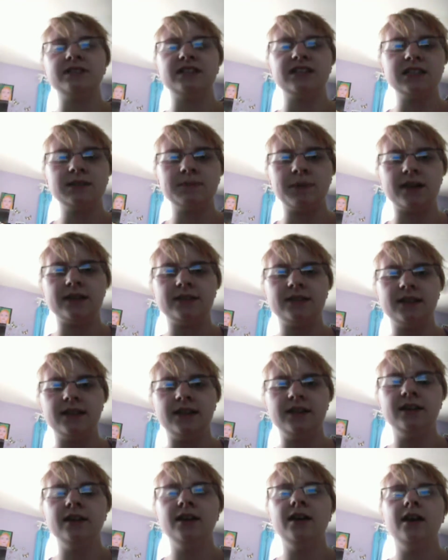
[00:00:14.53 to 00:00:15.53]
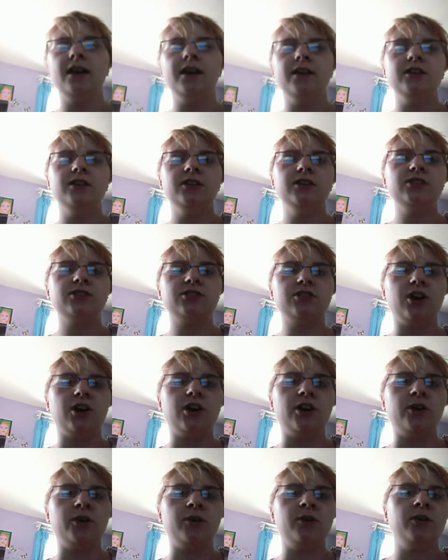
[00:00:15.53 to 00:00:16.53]
expecting.
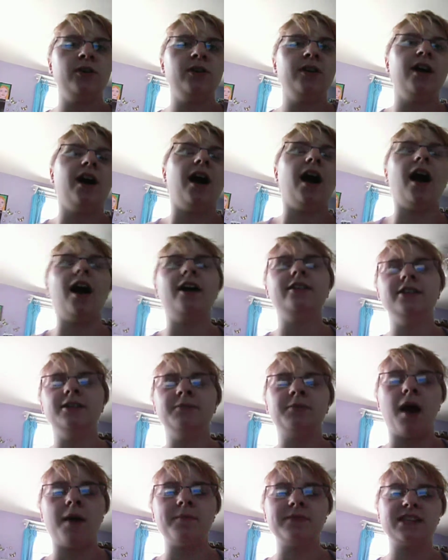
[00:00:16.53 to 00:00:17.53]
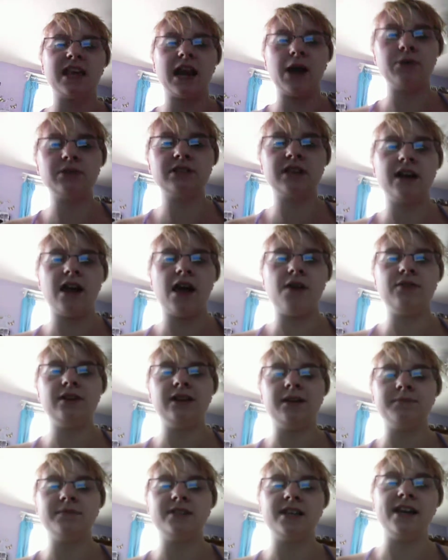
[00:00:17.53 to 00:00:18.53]
So, I did promise that I was going to have an
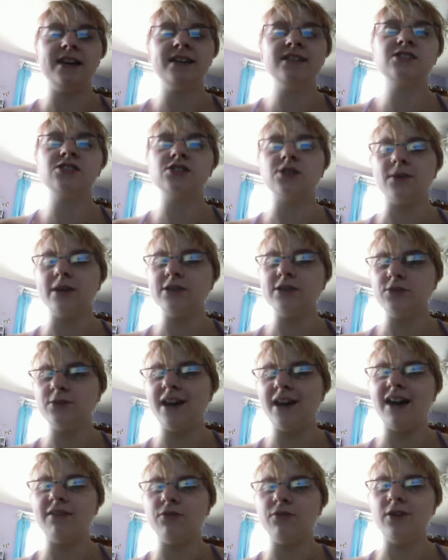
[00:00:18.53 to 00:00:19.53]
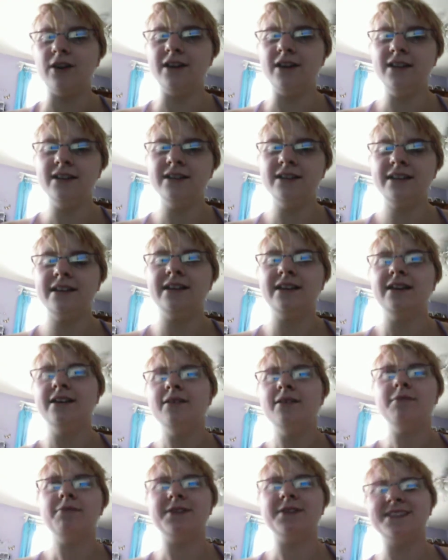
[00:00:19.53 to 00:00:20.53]
update, so I do have one.
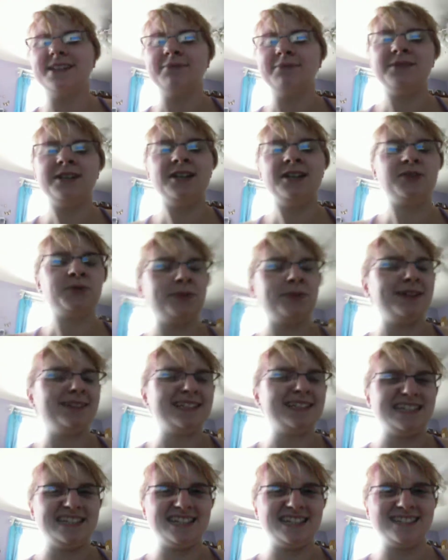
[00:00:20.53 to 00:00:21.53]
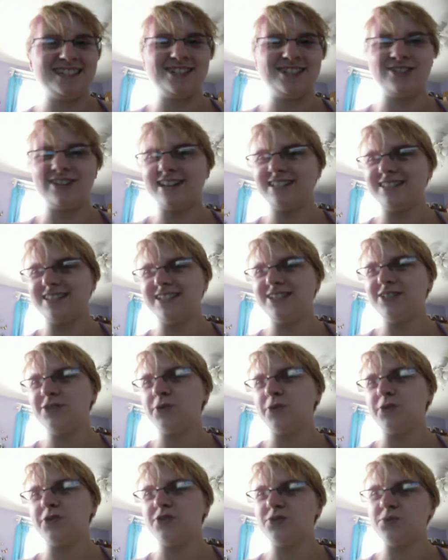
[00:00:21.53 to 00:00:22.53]
This update is really just directed
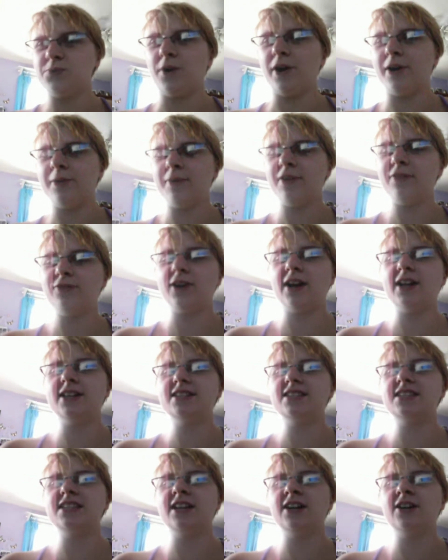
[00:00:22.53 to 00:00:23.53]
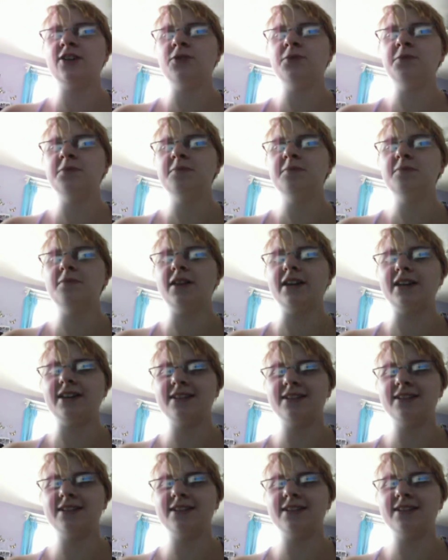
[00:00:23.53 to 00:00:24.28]
towards one of my friends, though, like,